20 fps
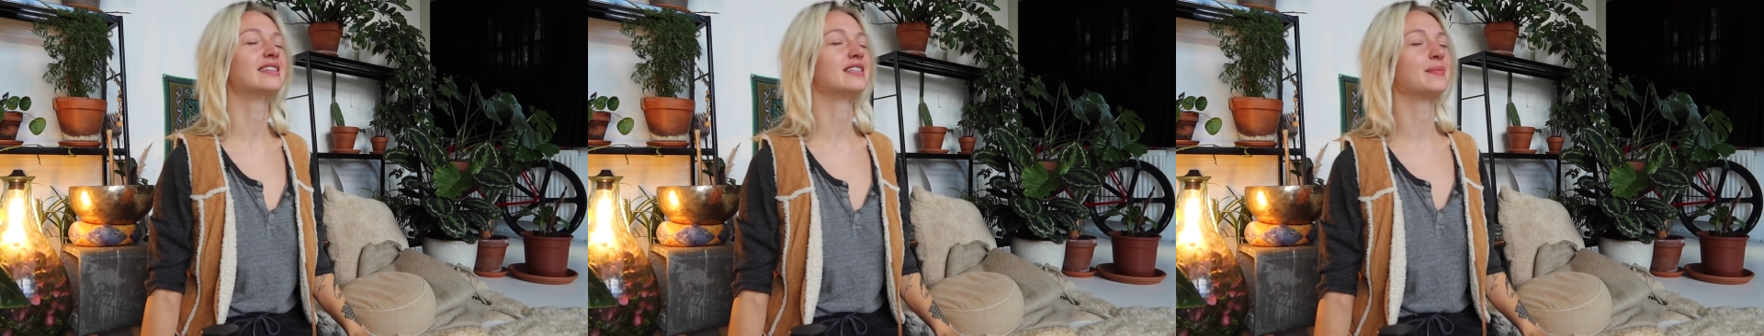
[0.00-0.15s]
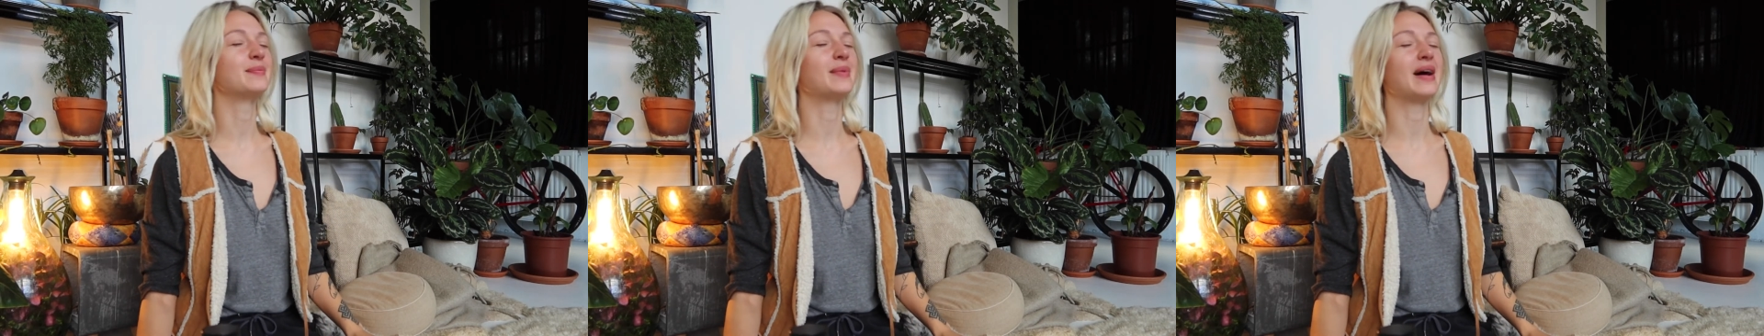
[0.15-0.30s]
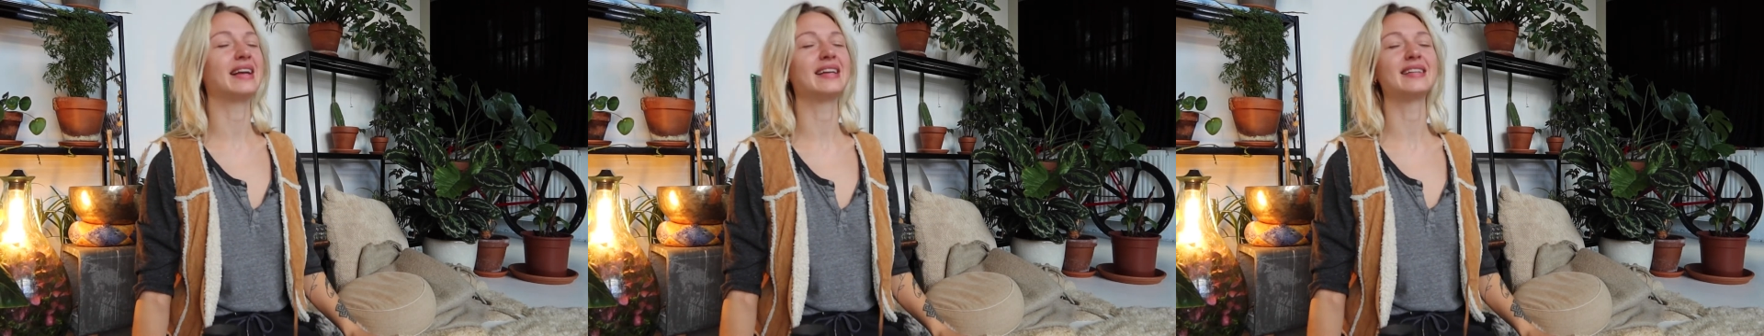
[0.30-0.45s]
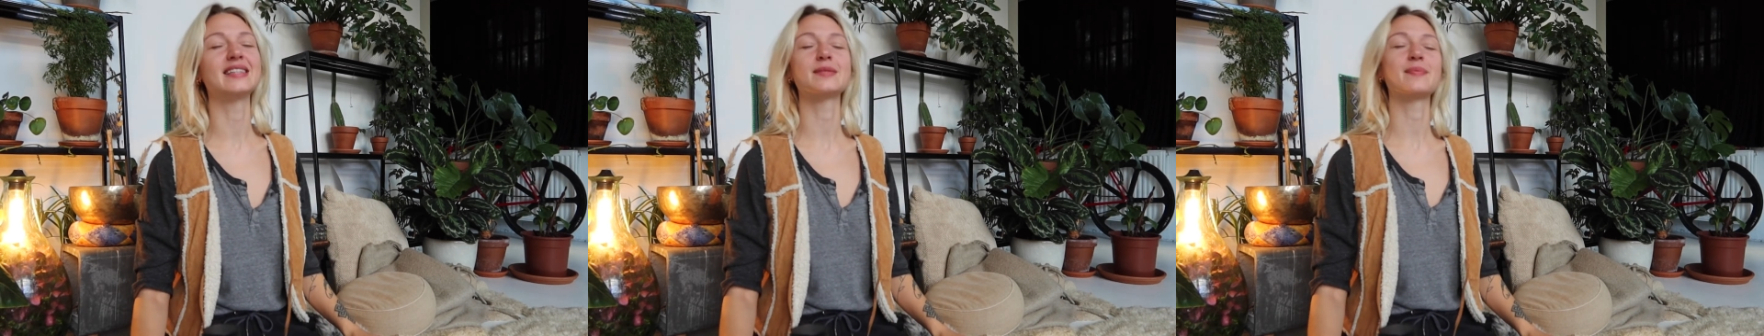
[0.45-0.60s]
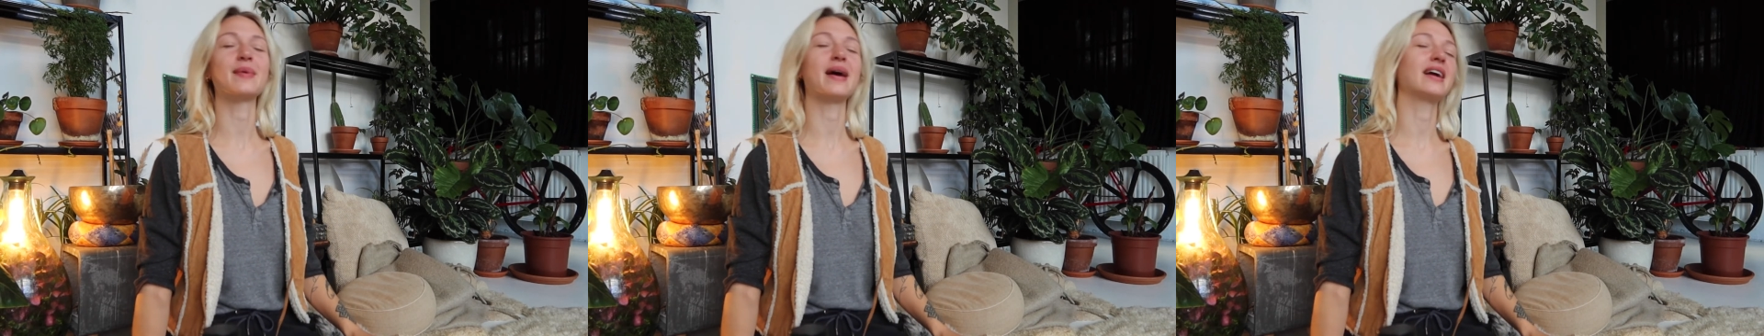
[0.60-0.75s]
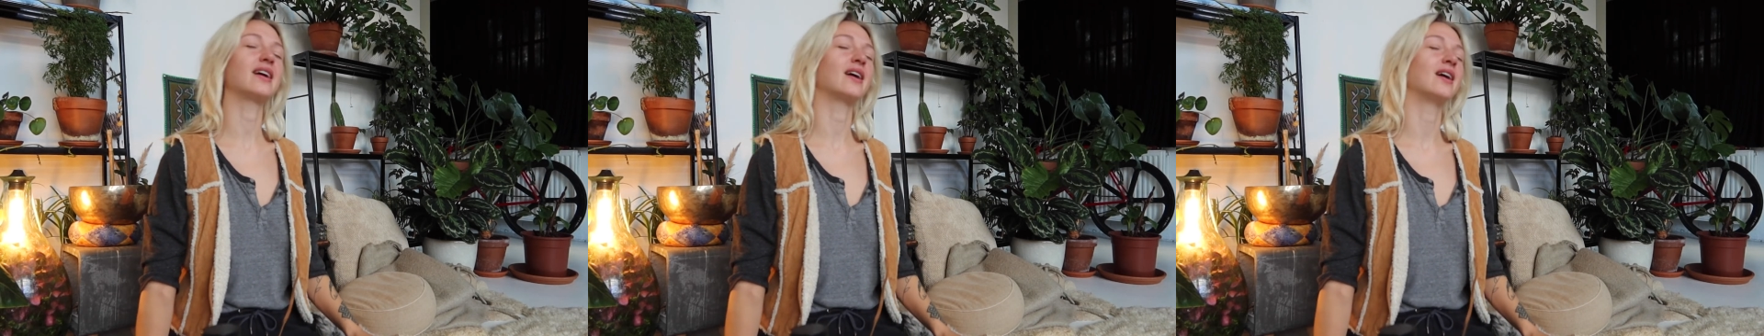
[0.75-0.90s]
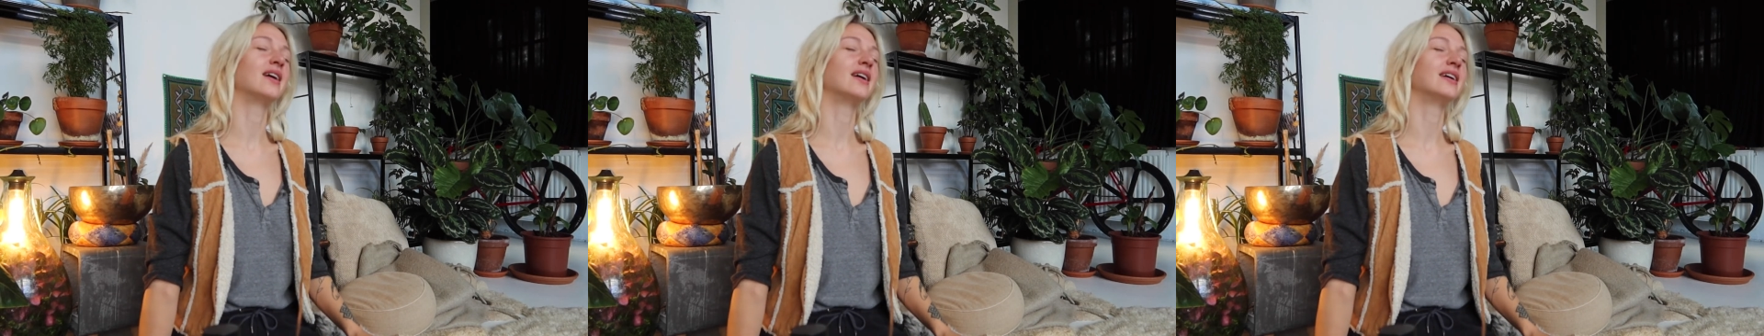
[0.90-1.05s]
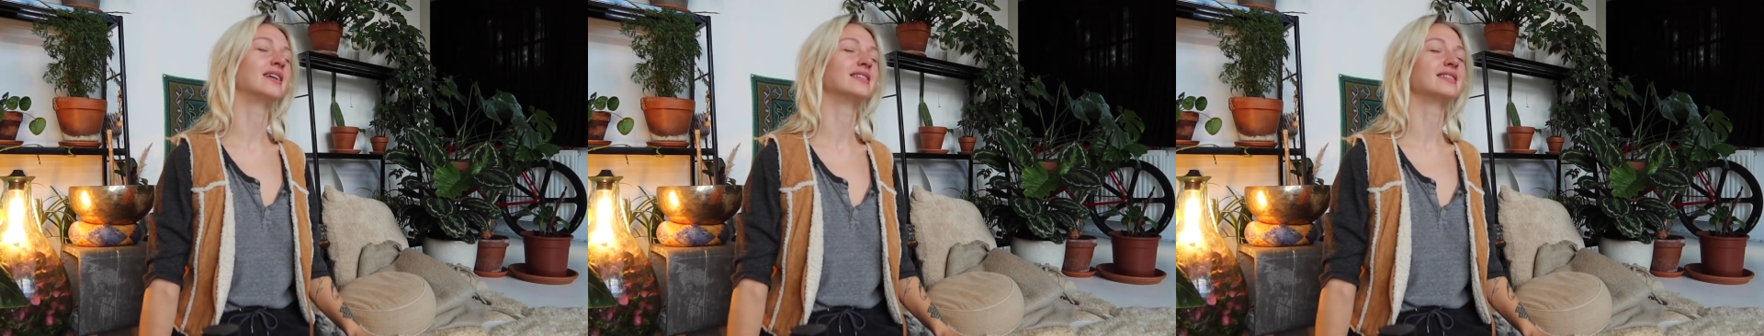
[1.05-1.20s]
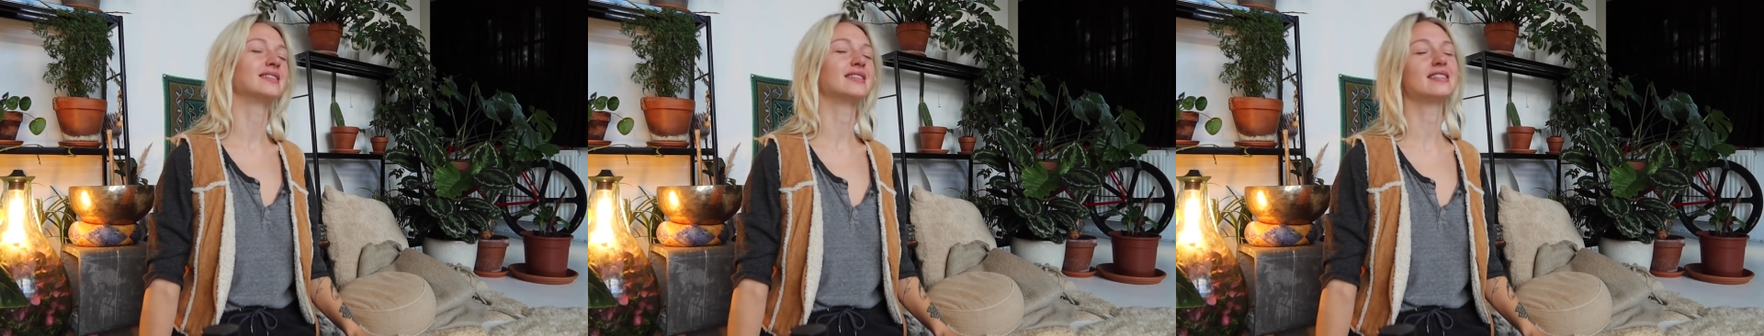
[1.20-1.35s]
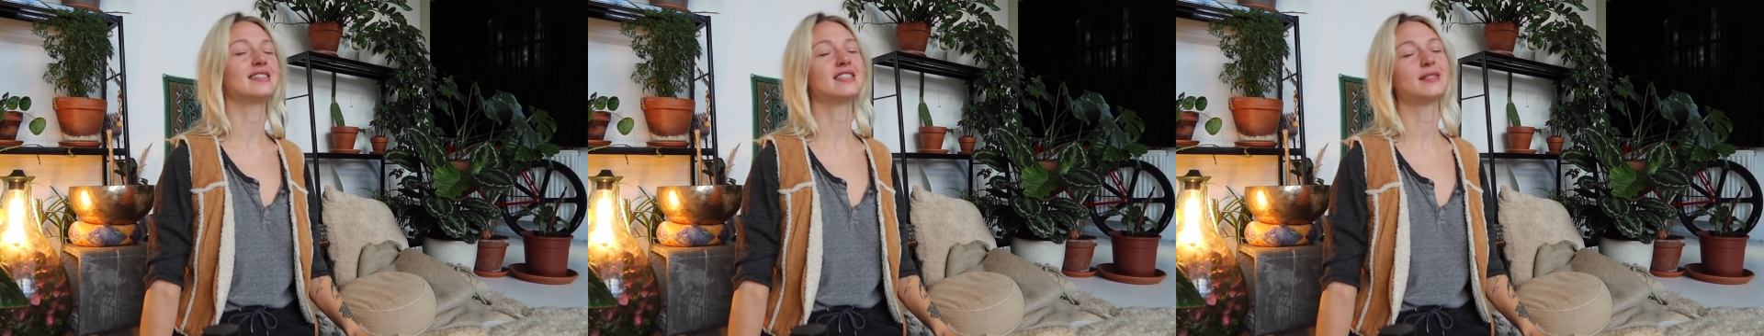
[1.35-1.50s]
to balance back
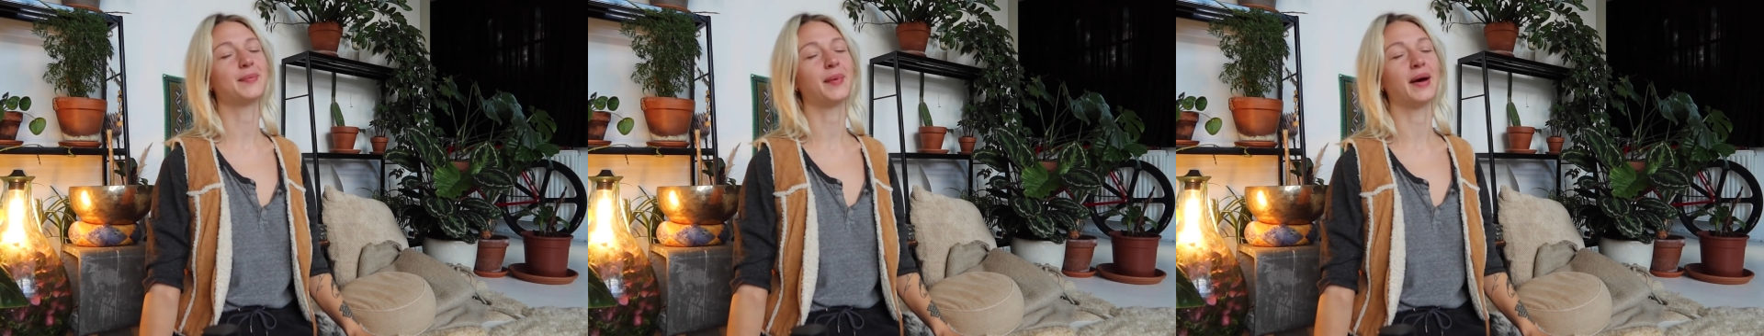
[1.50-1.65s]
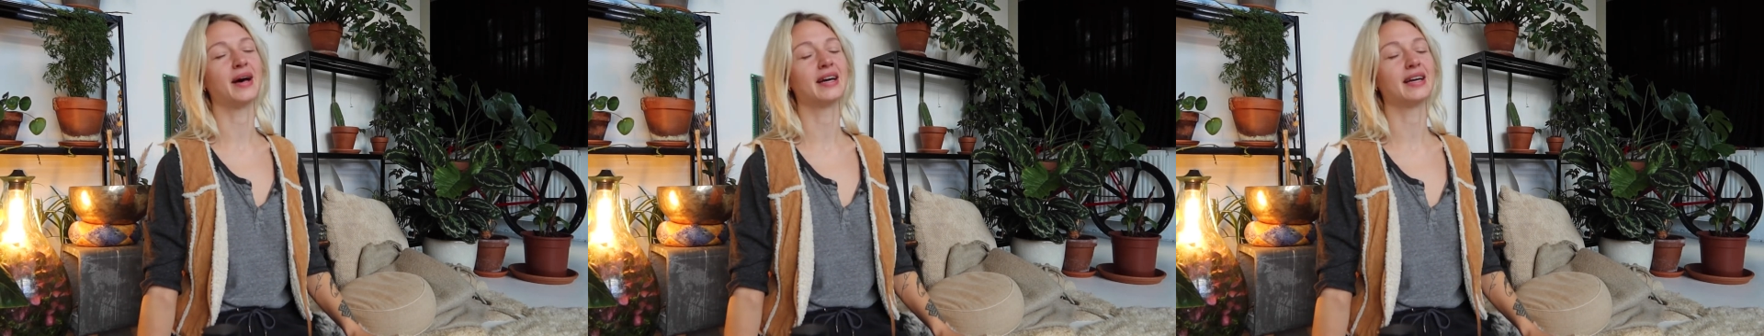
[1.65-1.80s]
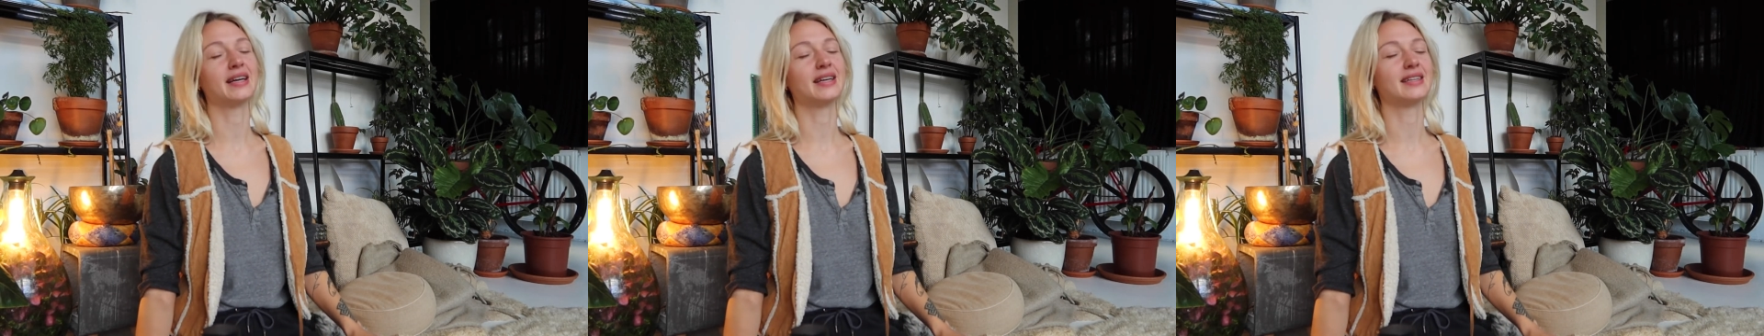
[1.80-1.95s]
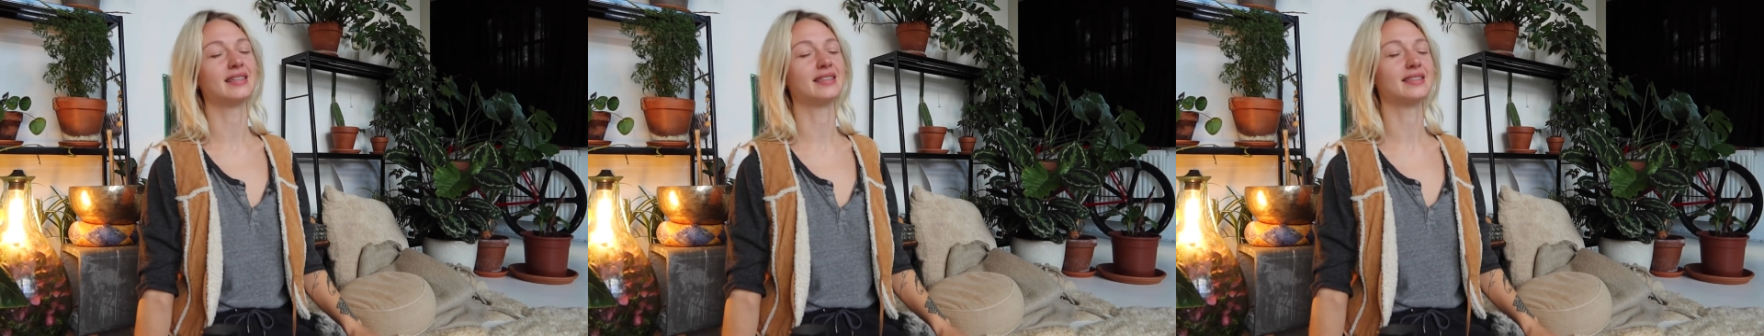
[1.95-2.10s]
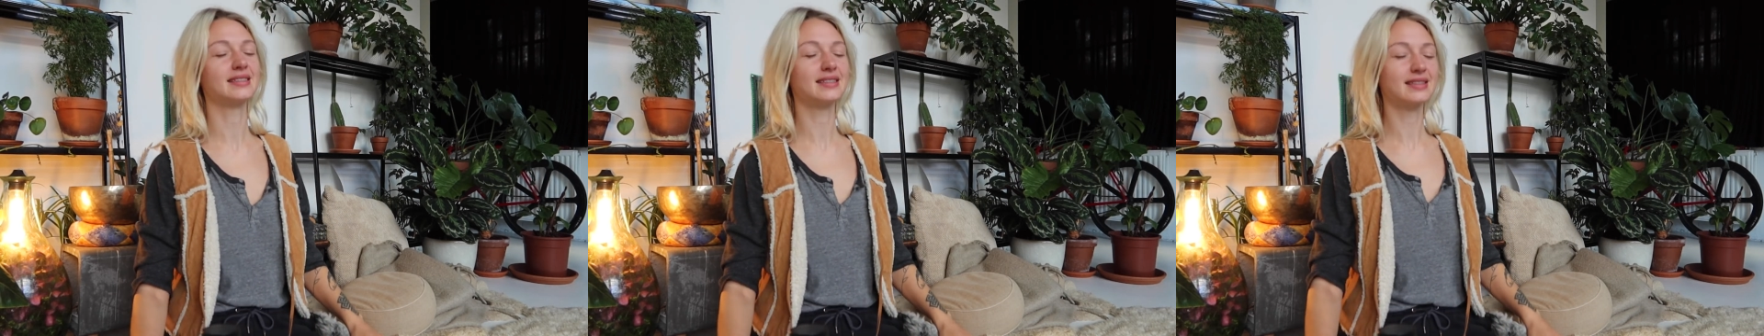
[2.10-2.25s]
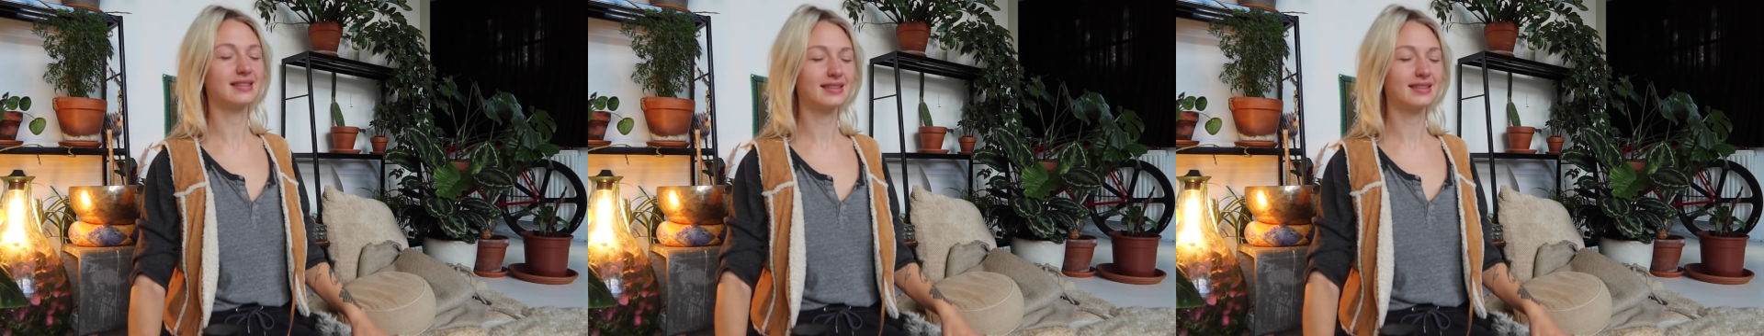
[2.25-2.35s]
on to the spine,